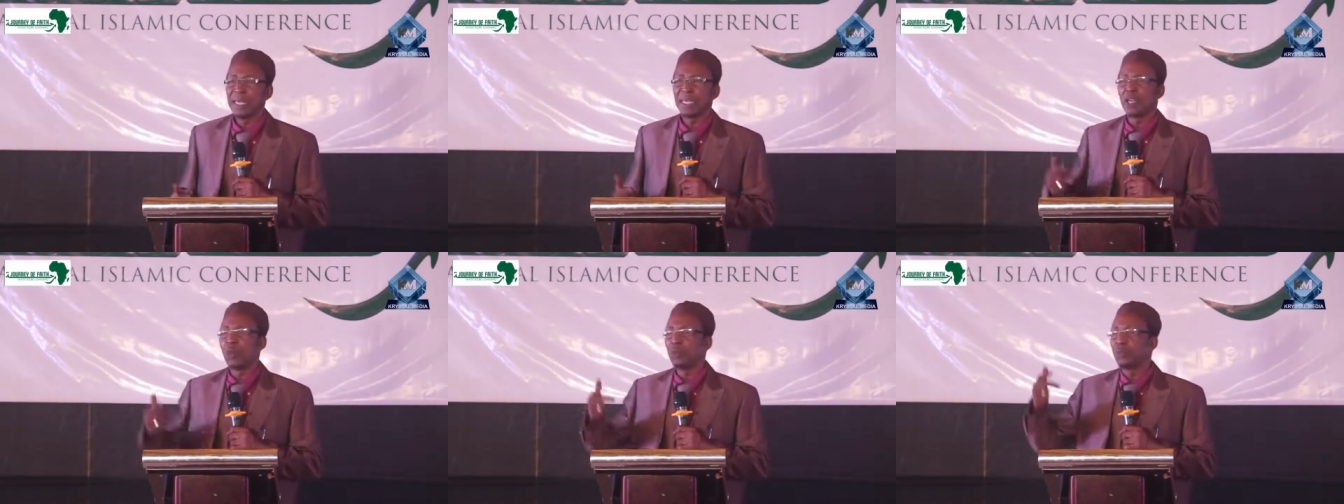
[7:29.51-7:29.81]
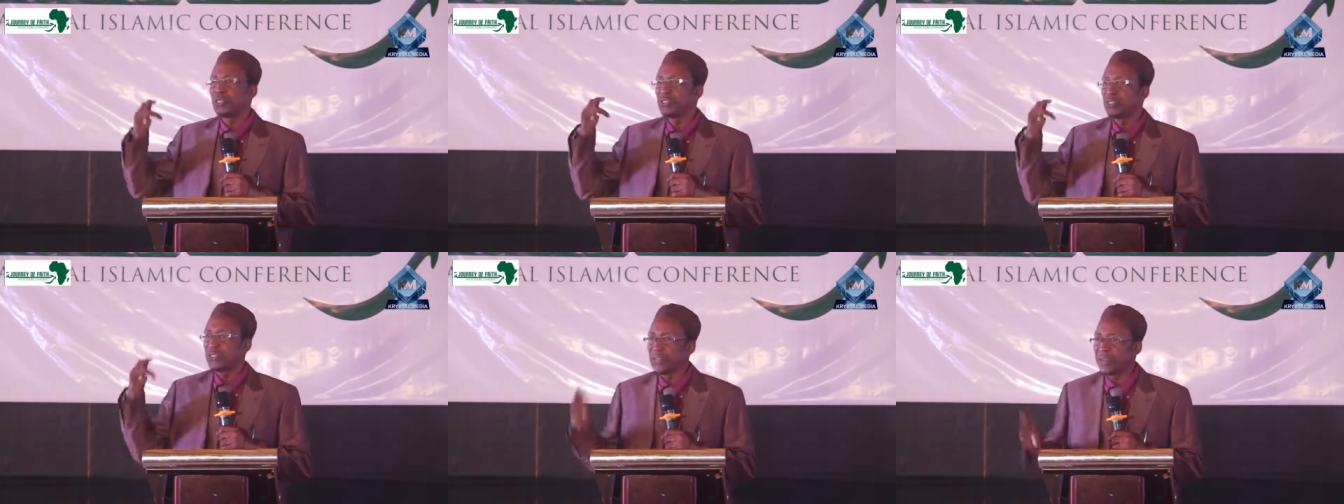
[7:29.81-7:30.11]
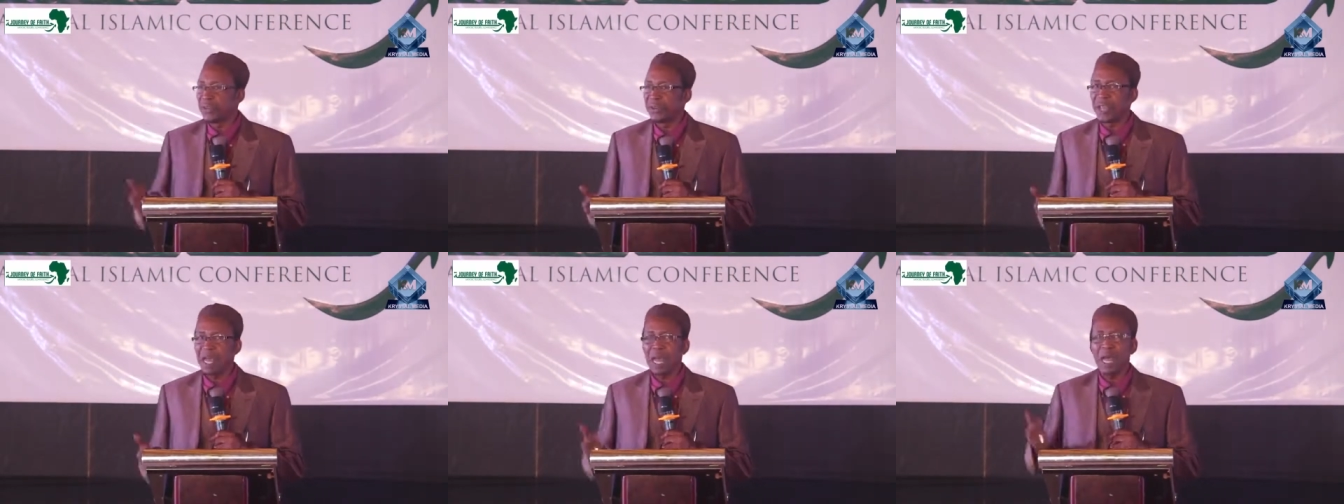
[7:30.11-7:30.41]
they came to
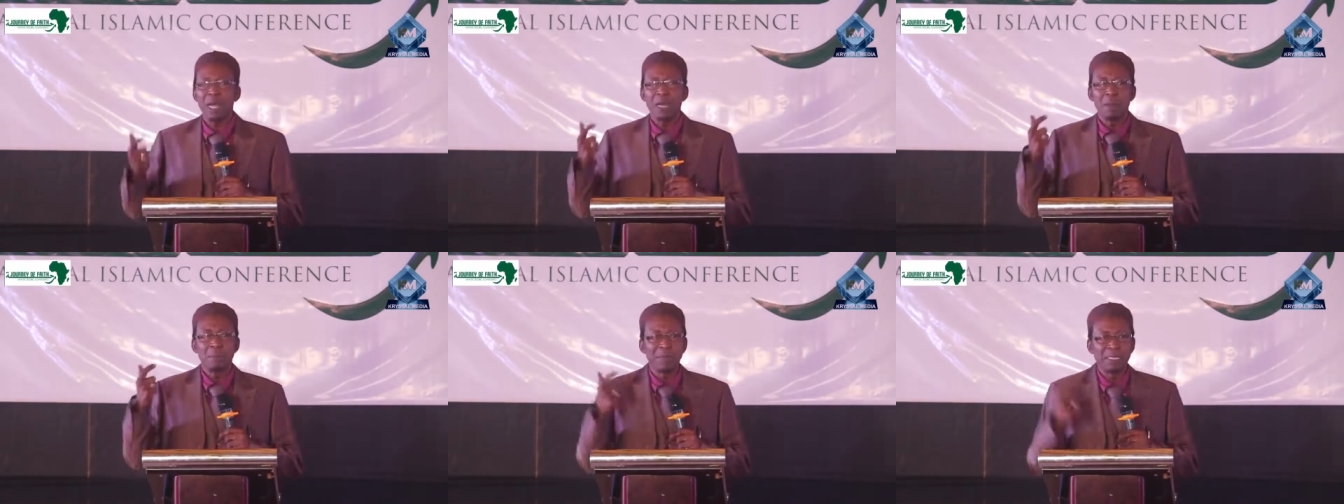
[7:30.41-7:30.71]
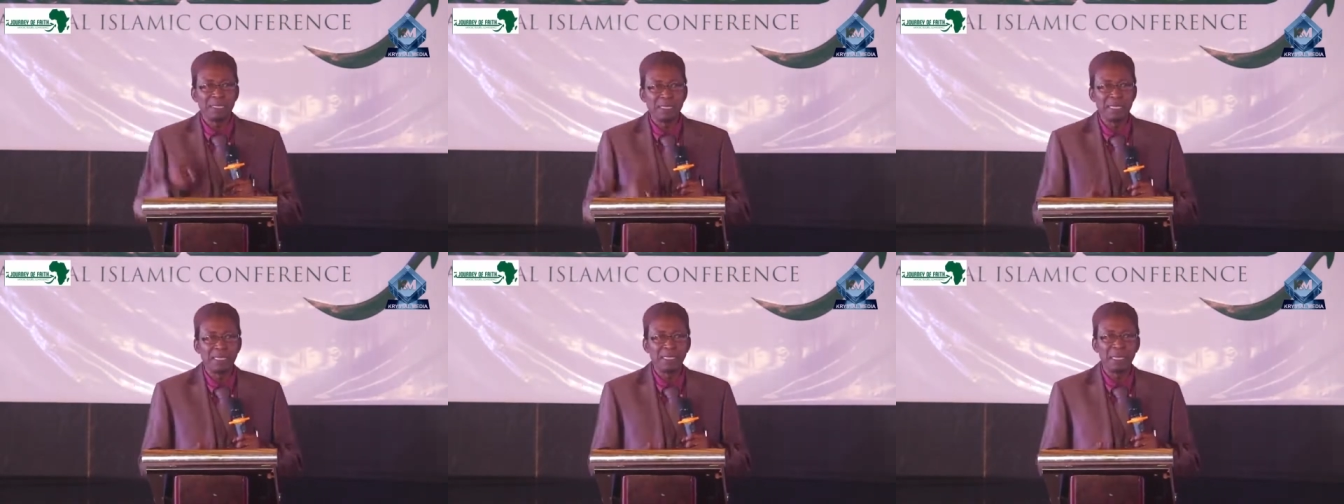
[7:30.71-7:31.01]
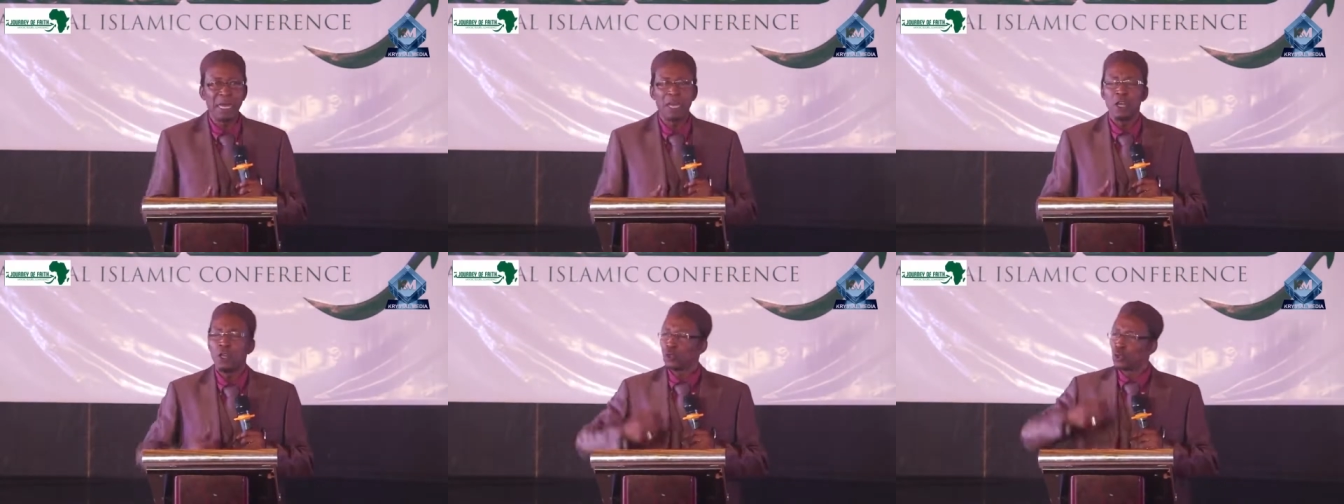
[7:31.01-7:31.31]
Syria,
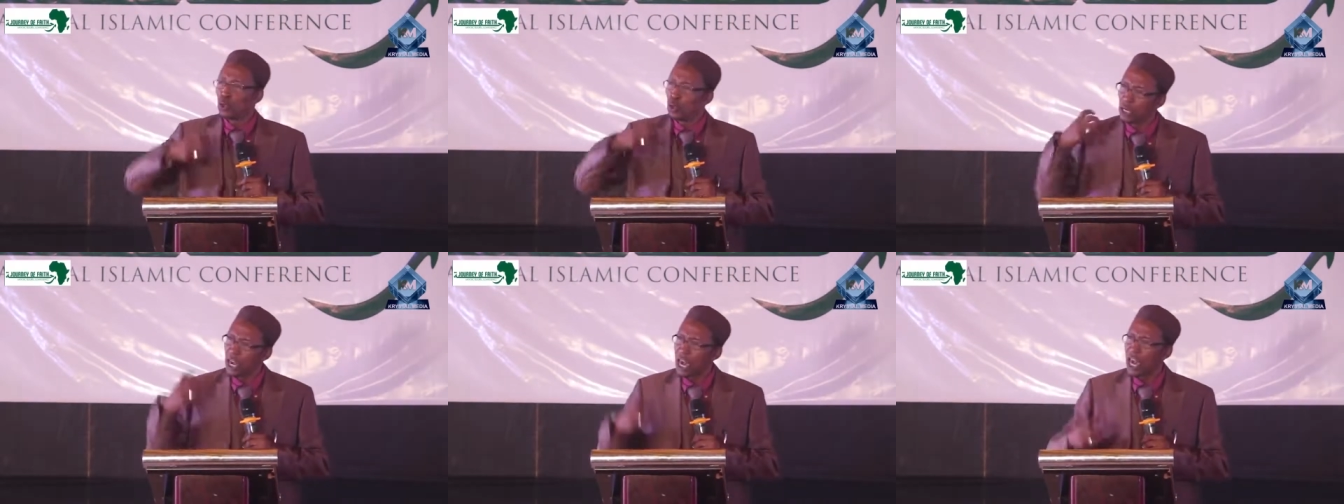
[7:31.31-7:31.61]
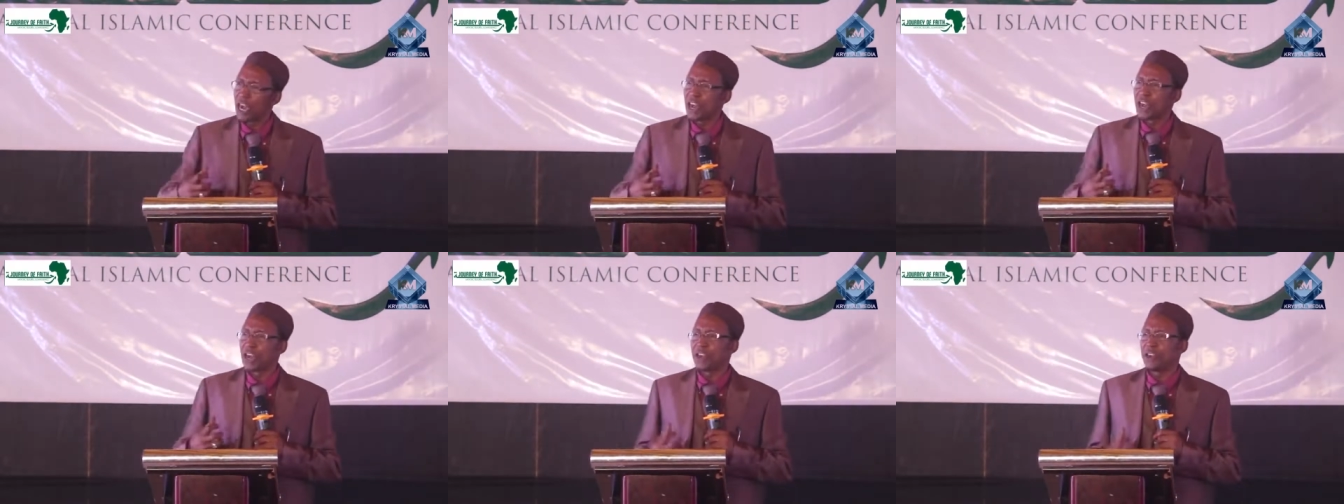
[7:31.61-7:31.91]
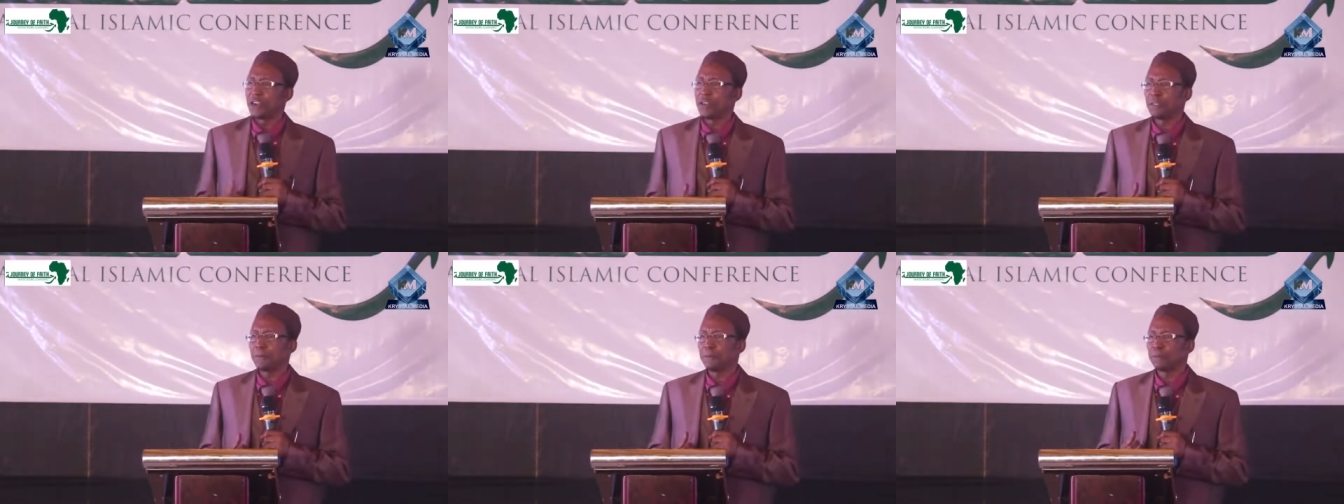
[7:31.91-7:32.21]
Medina to
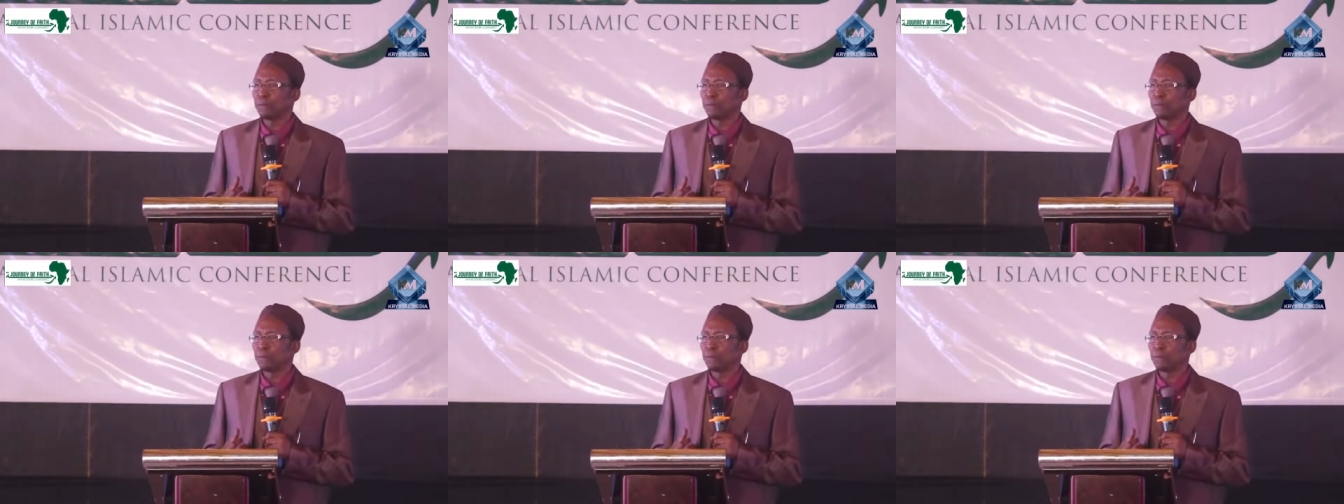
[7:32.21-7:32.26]
learn.